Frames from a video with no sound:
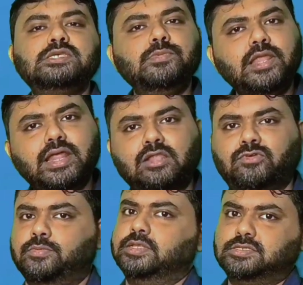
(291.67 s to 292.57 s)
When
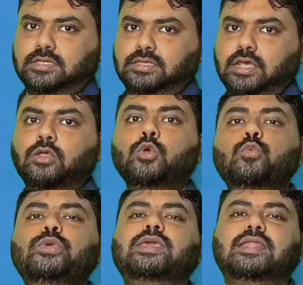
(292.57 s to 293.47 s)
similar alphabets are
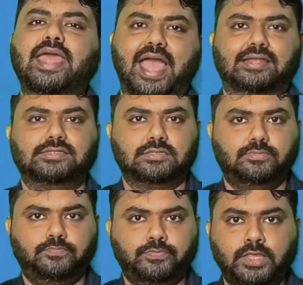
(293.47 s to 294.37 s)
there, we can
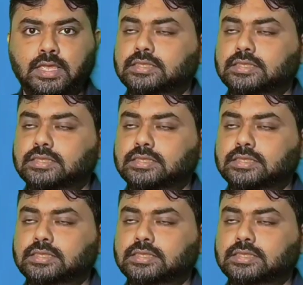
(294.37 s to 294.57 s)
add.